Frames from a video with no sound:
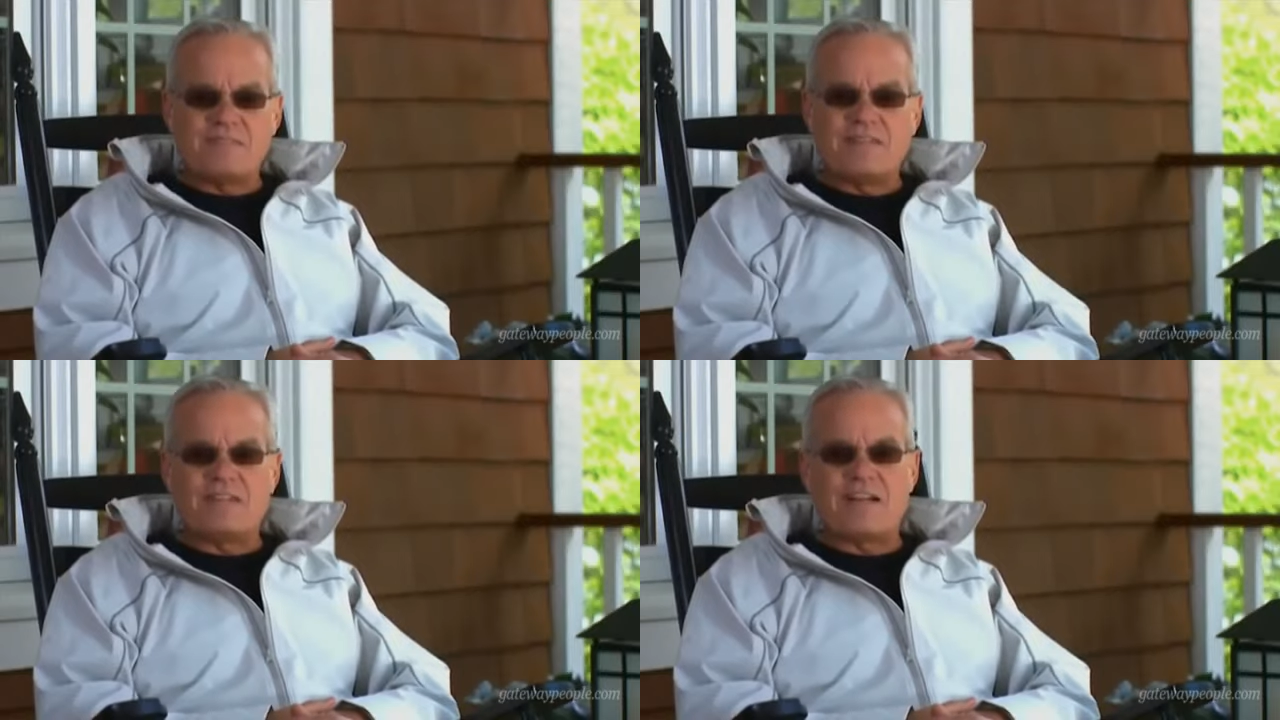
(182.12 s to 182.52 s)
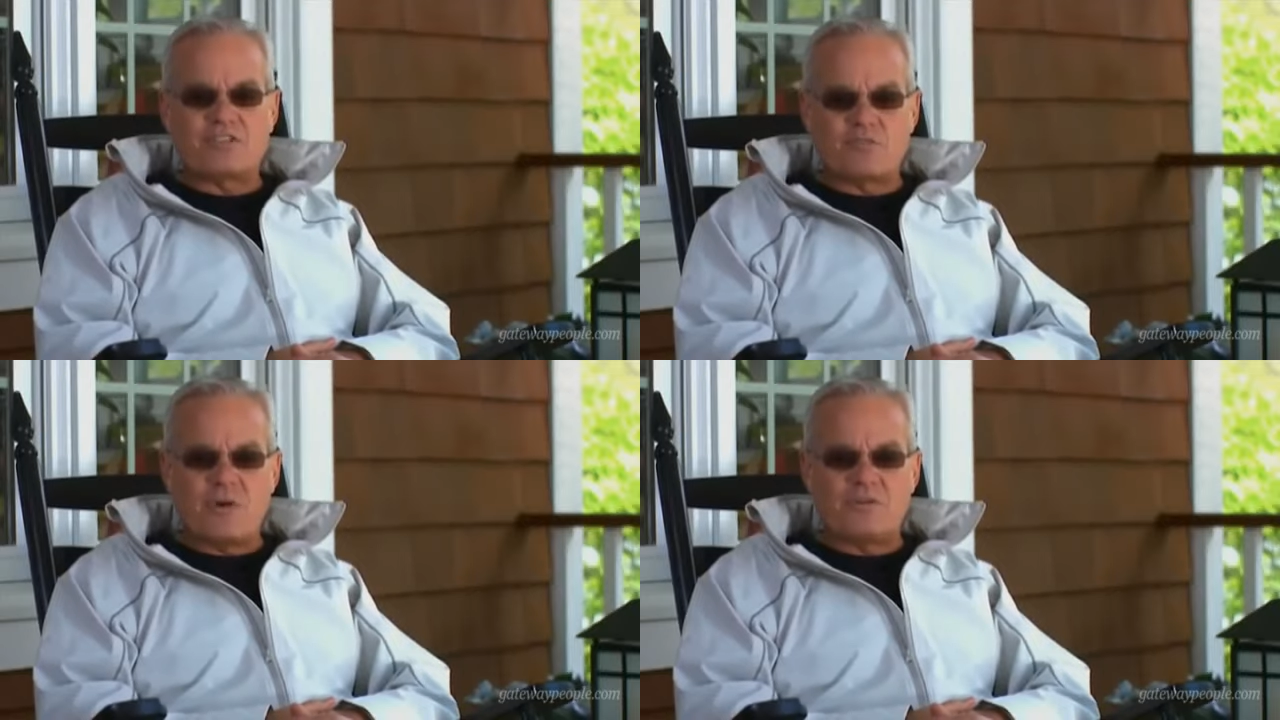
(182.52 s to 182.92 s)
And I
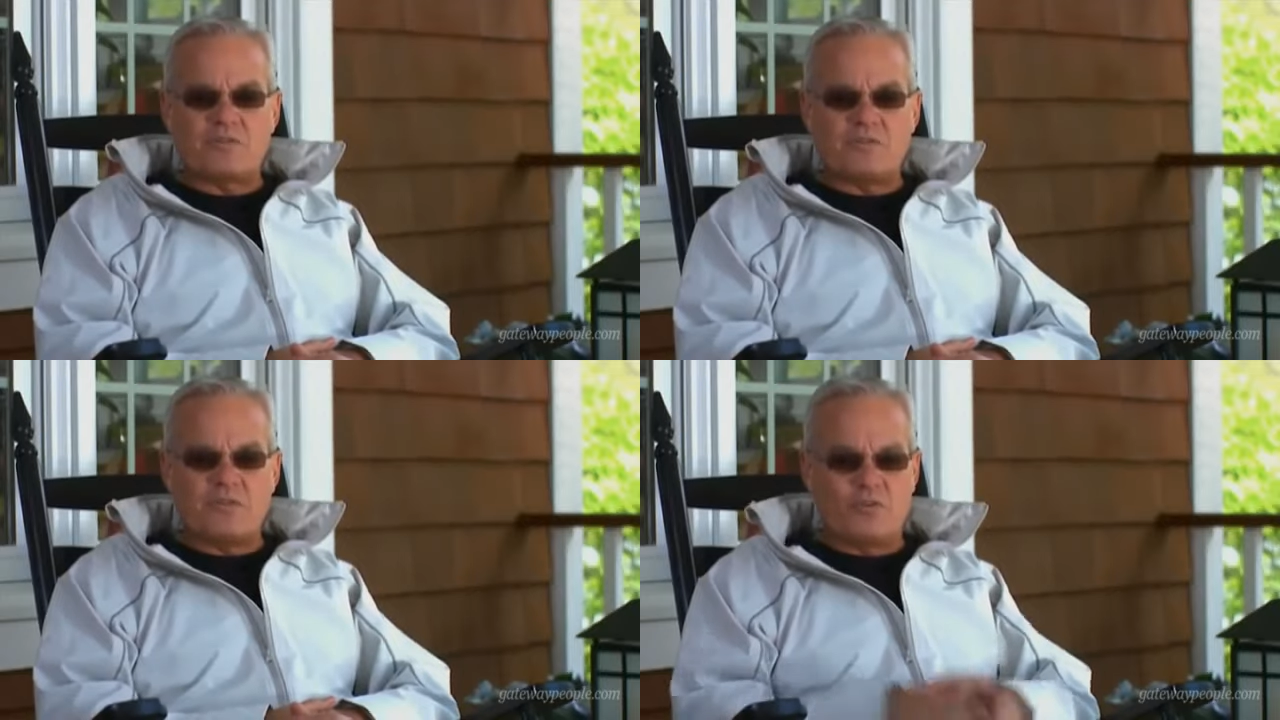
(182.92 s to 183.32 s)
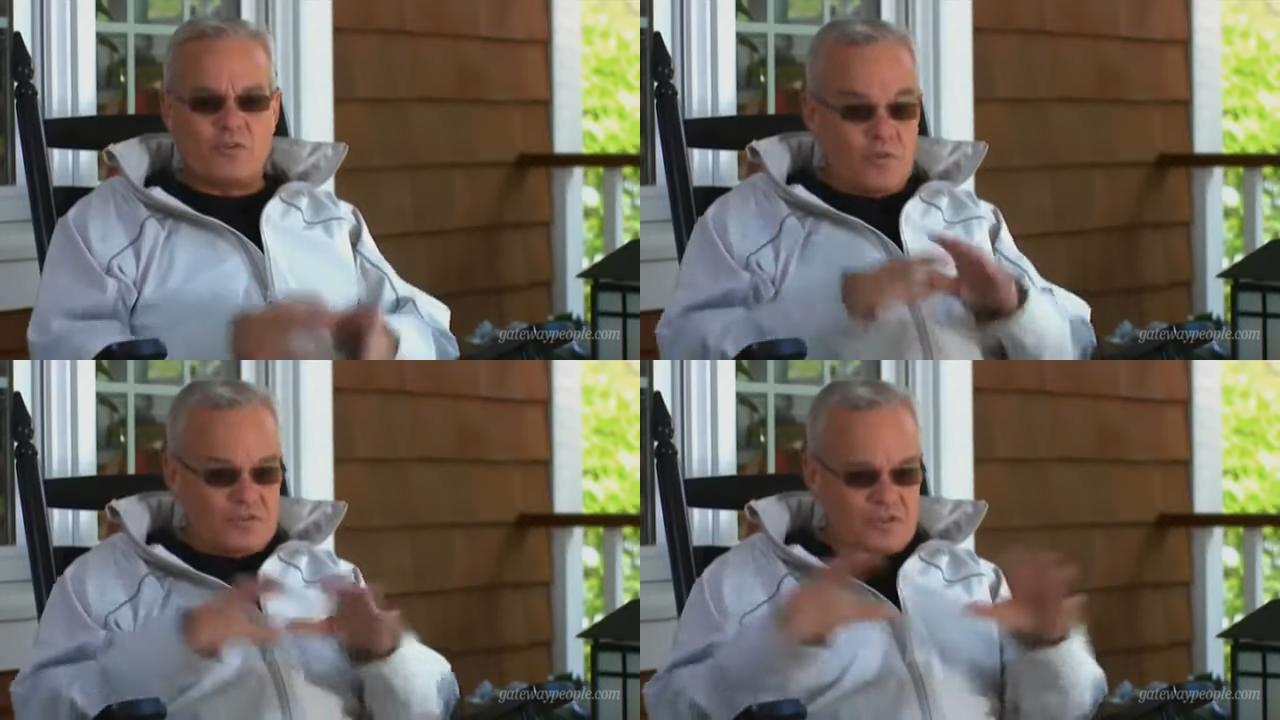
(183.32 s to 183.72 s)
said, "Well,
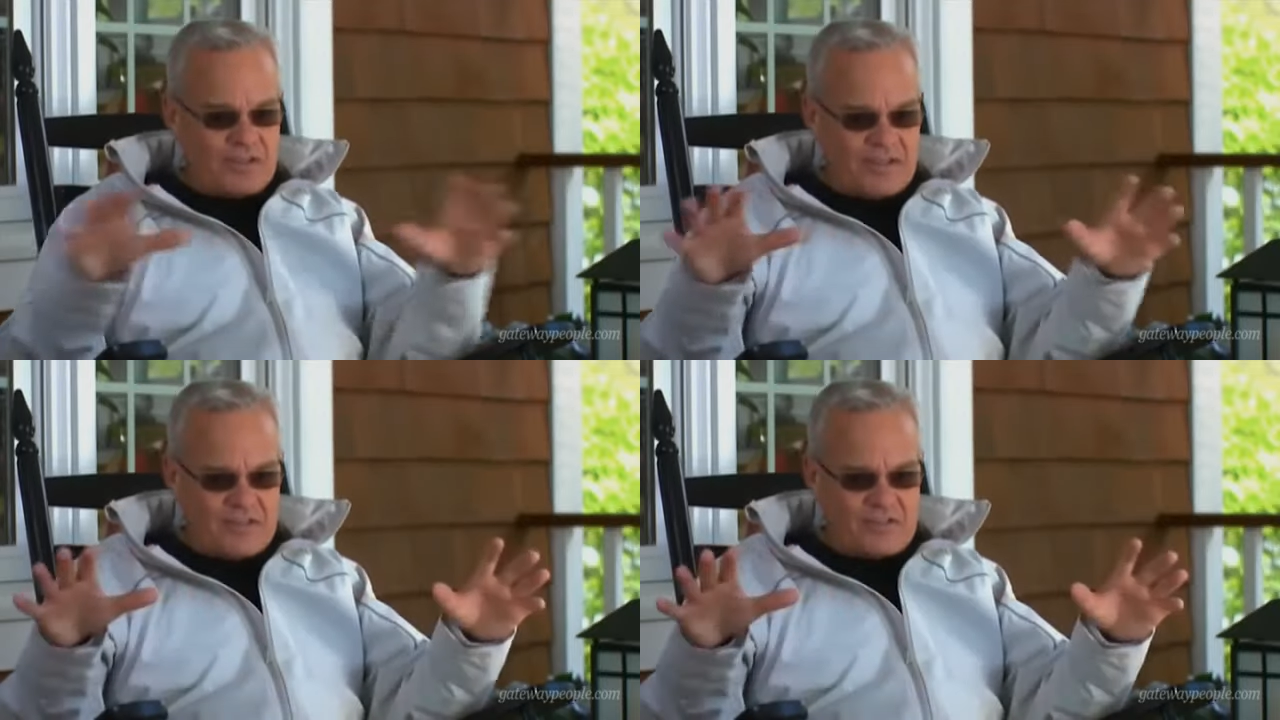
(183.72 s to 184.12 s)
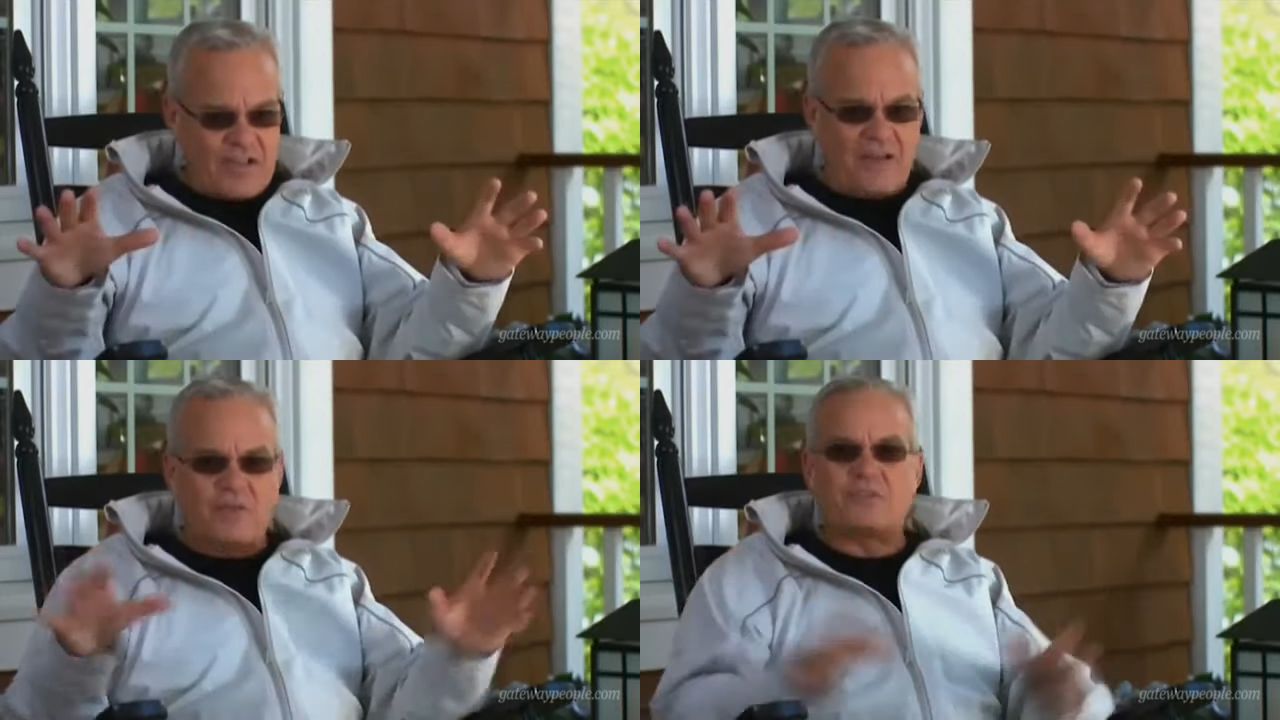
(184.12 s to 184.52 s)
no one's getting any
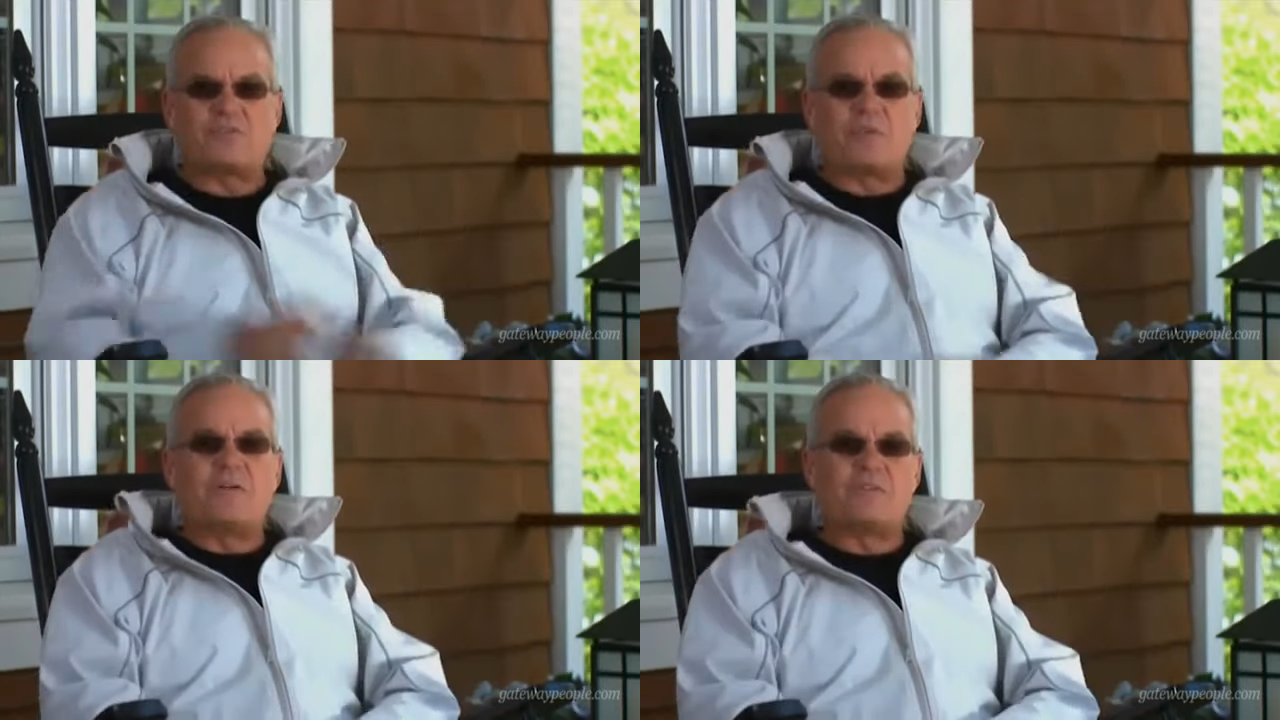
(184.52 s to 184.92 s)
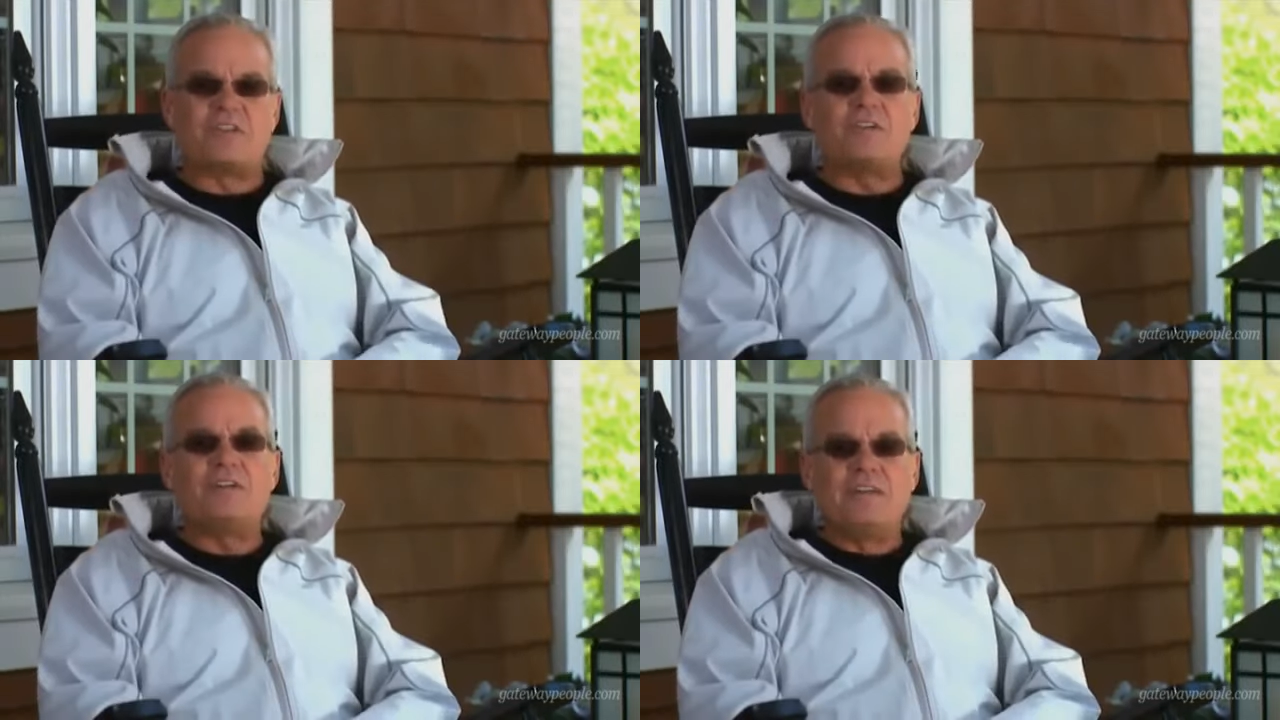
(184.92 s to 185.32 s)
salaries around
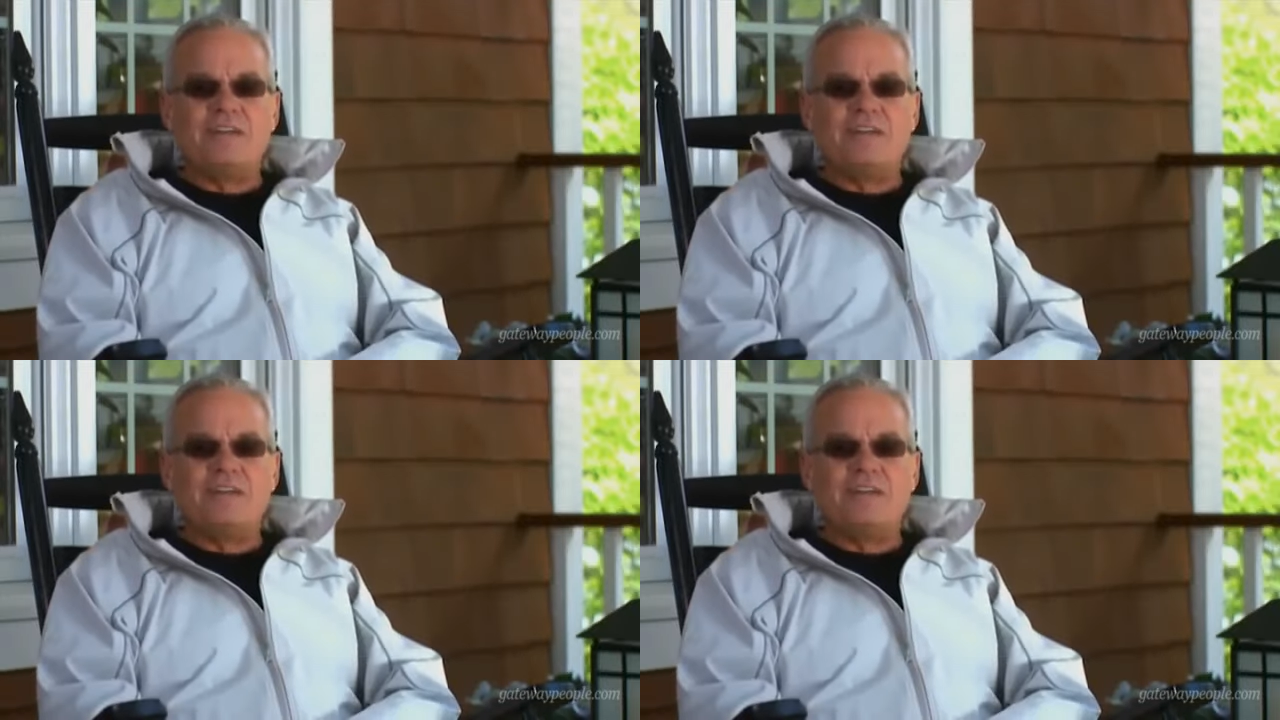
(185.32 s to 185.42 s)
here,